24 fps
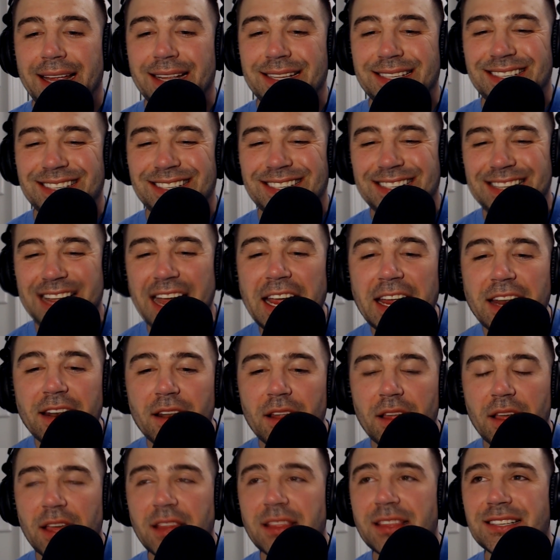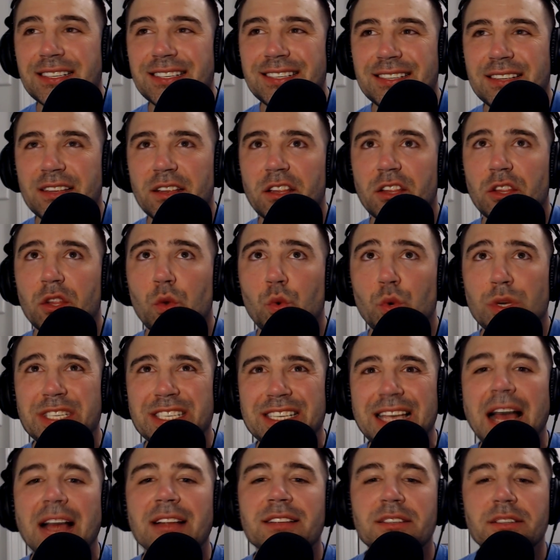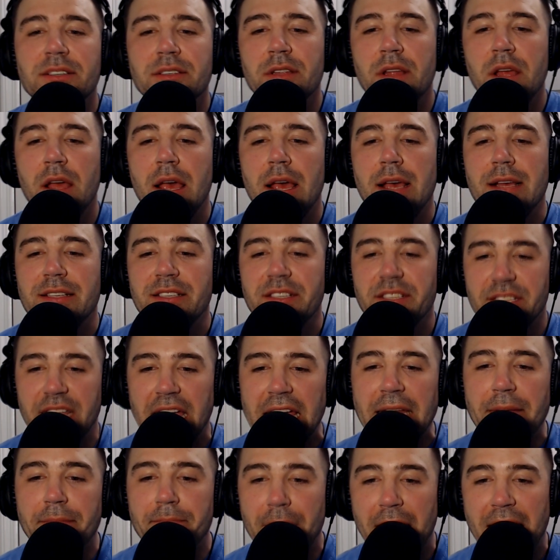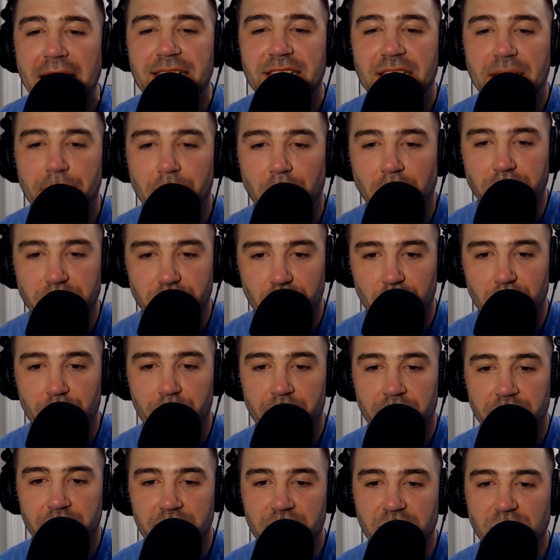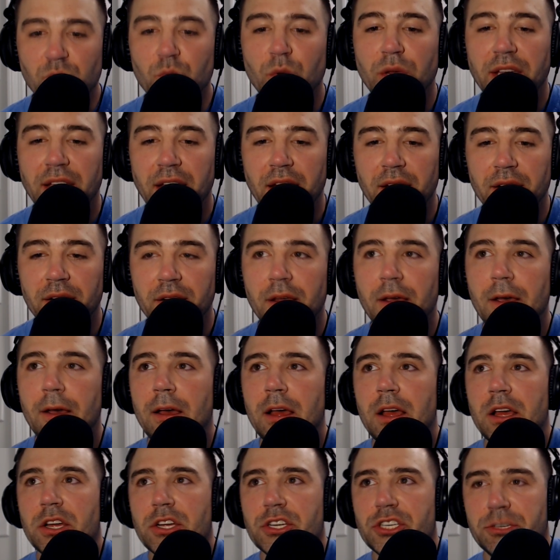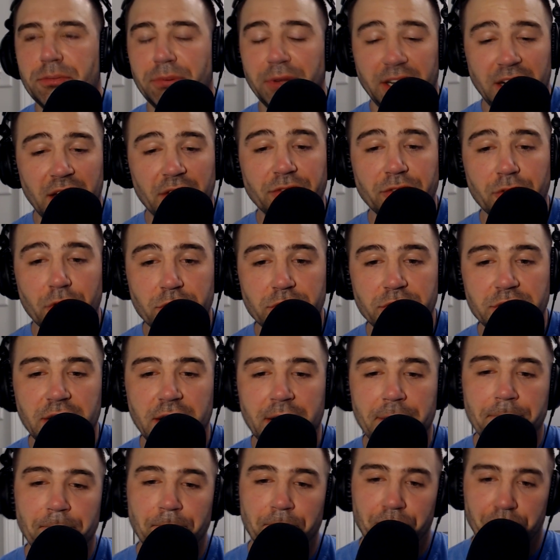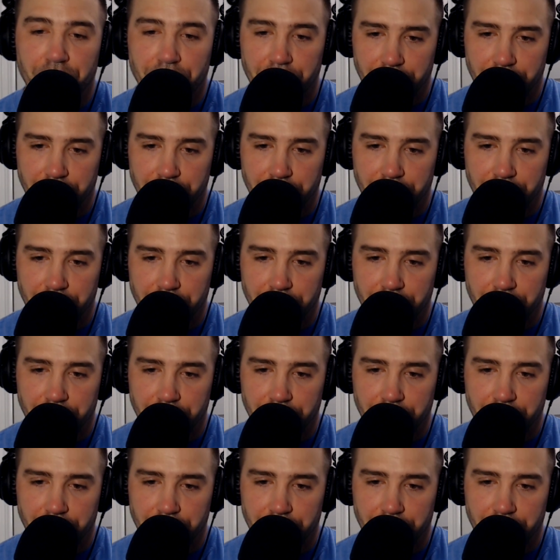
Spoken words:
in the Wisconsin State basketball tournament this weekend. She played on Thursday.